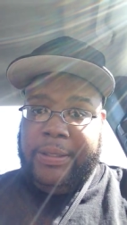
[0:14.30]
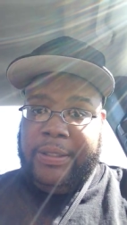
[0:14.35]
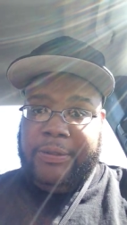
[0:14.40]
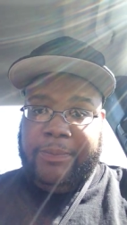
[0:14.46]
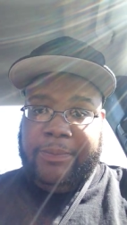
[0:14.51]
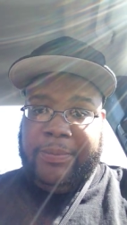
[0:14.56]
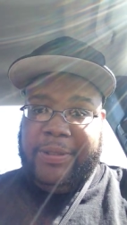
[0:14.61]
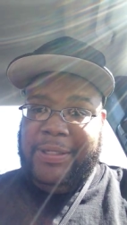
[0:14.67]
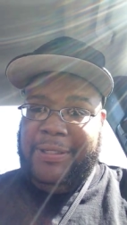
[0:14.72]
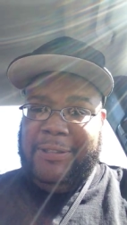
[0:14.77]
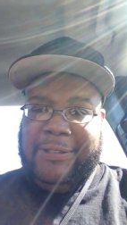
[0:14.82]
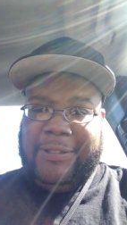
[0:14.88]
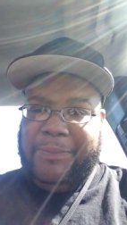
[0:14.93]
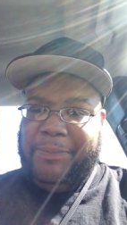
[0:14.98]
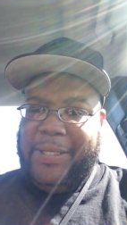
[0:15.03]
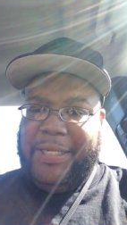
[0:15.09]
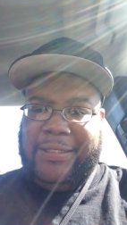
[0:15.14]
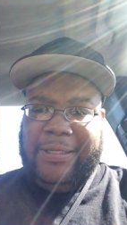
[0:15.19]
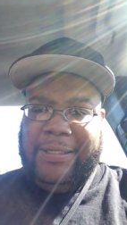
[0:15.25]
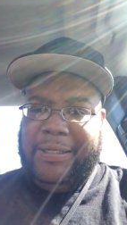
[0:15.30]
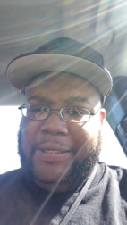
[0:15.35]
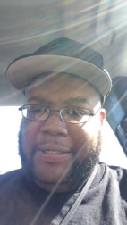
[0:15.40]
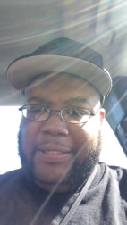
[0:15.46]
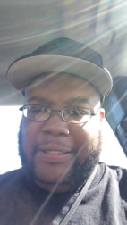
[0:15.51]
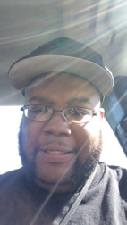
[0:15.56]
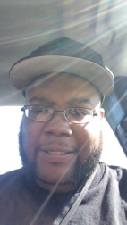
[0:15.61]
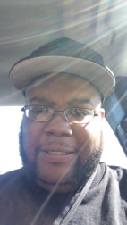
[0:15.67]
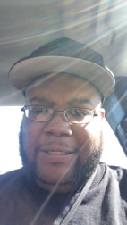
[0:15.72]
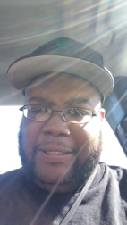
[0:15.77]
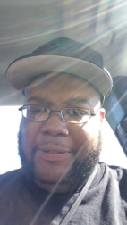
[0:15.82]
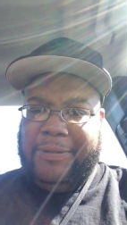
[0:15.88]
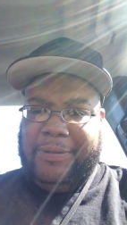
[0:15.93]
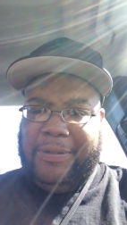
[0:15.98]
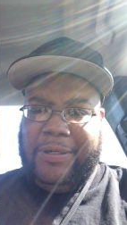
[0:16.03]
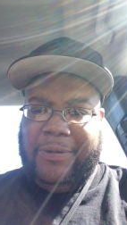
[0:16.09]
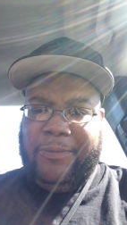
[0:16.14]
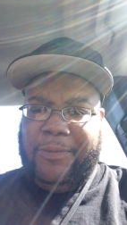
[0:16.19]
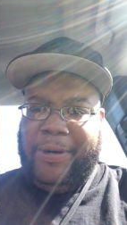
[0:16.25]
this is basically
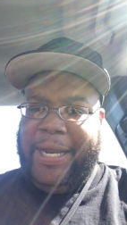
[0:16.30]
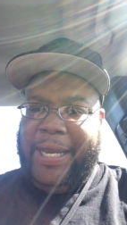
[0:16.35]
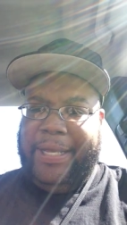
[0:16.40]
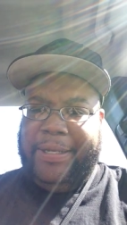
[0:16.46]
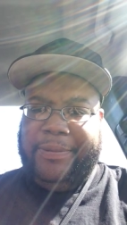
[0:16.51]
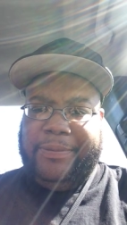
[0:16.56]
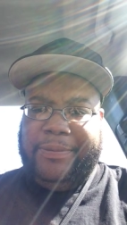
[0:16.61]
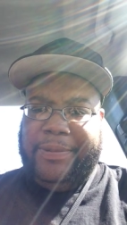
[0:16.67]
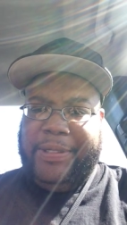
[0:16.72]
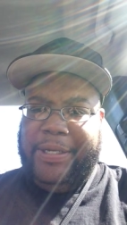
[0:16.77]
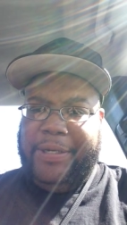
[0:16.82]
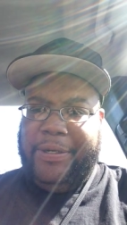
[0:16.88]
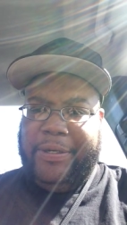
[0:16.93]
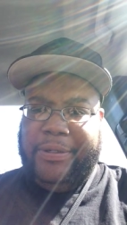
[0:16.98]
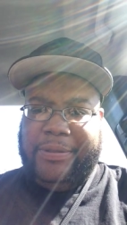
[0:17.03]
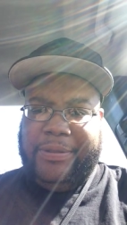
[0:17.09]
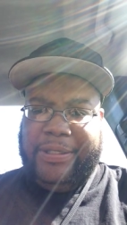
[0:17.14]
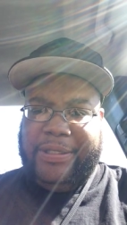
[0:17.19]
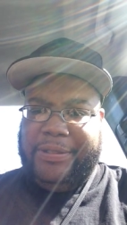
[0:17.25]
a rant here.